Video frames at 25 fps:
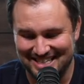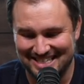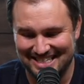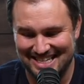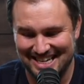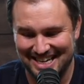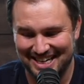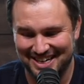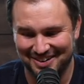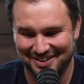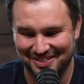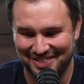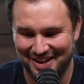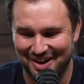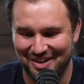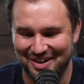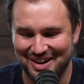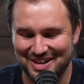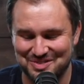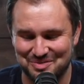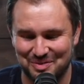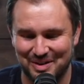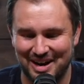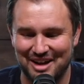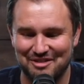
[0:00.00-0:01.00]
sticker though
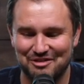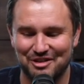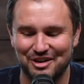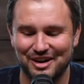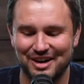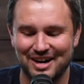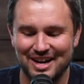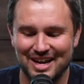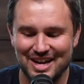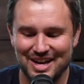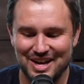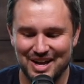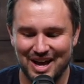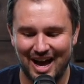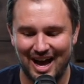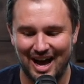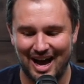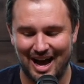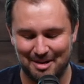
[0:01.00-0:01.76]
is whenever uh,